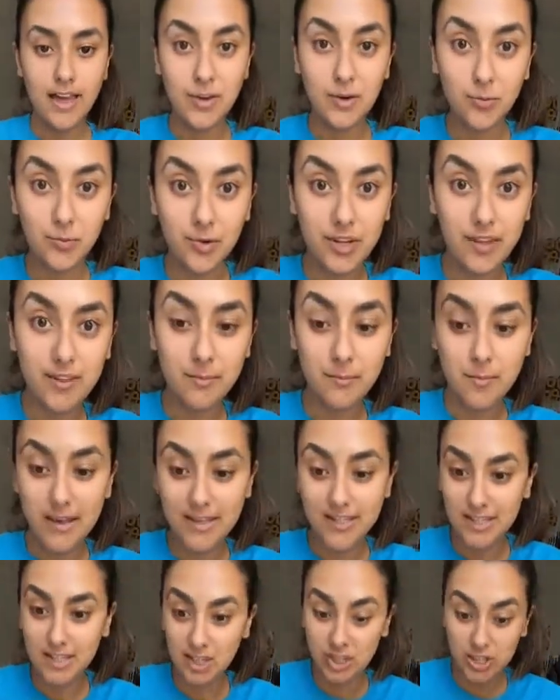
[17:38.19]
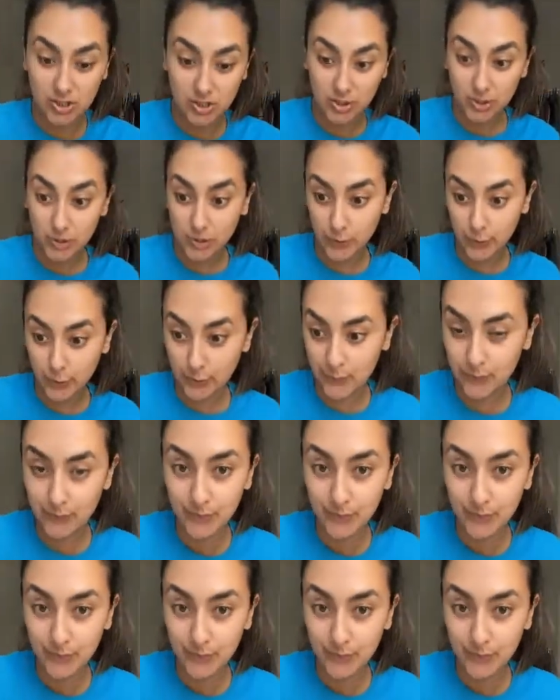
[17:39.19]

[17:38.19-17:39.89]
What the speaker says: can read the messages too.